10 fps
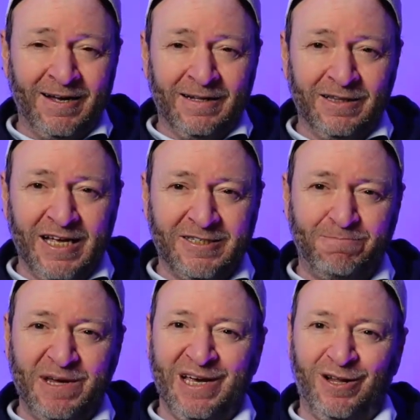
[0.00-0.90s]
Let's
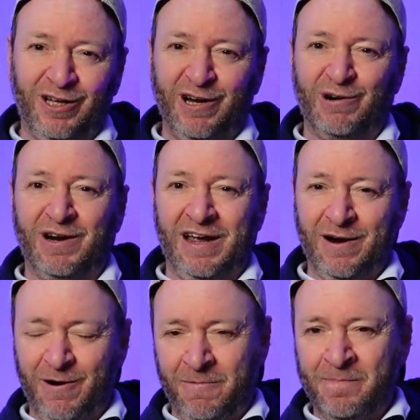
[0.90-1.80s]
be clear
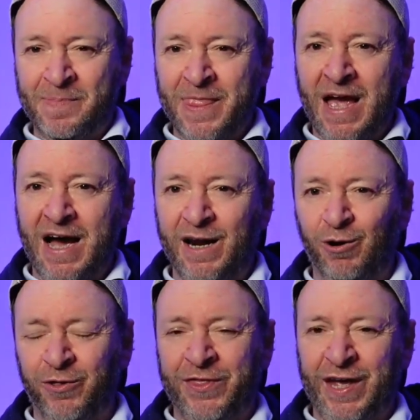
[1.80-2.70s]
here. I
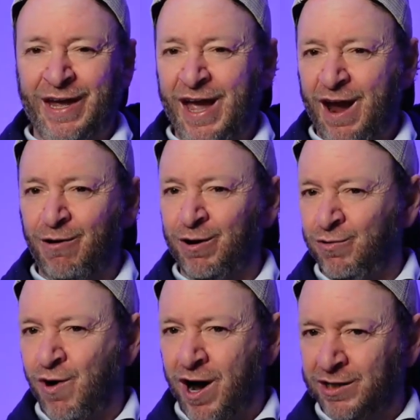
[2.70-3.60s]
don't think
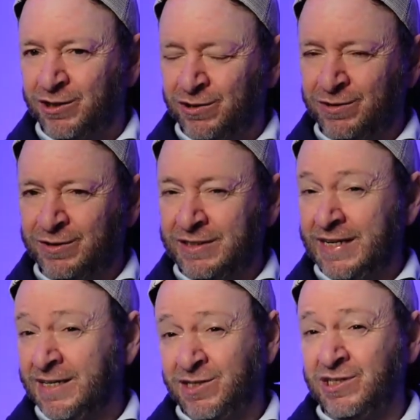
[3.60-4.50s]
Aaron Rodgers
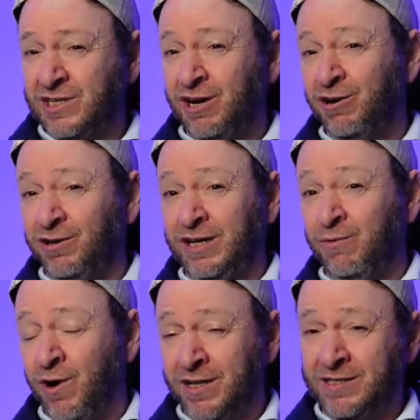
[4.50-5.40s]
necessarily
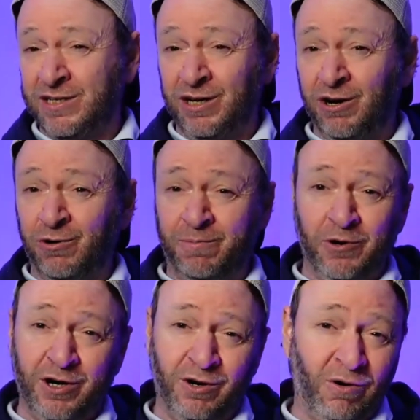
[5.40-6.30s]
wants to go
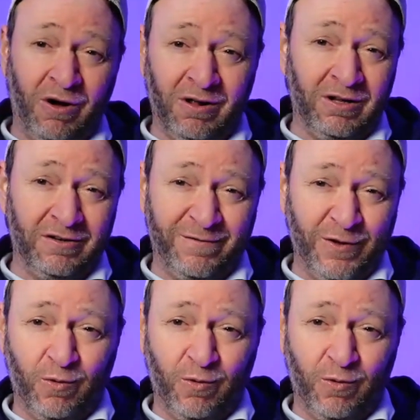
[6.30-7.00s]
put in all of the